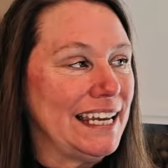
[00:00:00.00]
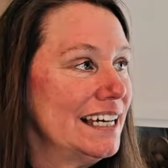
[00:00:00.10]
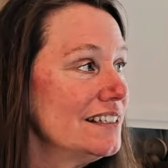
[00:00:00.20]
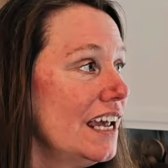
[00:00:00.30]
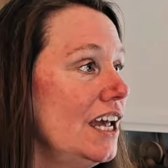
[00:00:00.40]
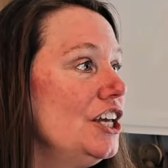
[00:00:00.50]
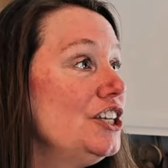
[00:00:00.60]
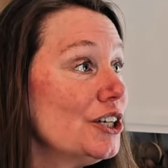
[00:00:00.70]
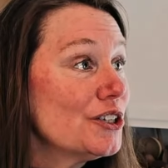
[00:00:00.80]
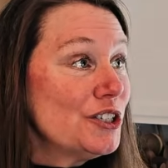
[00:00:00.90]
And
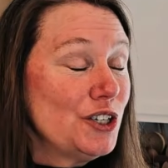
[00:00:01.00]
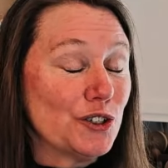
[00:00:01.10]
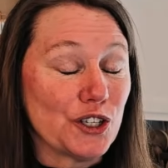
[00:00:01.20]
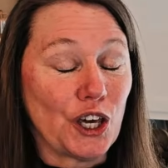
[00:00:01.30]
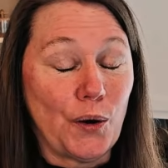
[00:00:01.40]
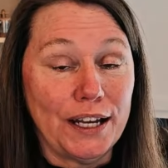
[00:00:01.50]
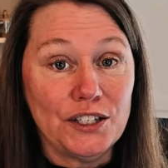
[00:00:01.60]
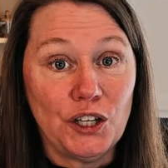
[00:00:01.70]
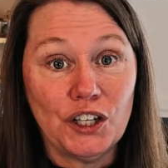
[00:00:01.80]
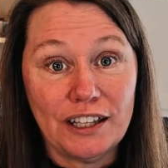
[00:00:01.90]
years ago, I
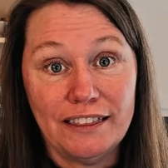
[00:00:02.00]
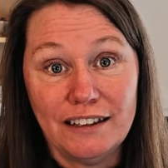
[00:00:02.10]
took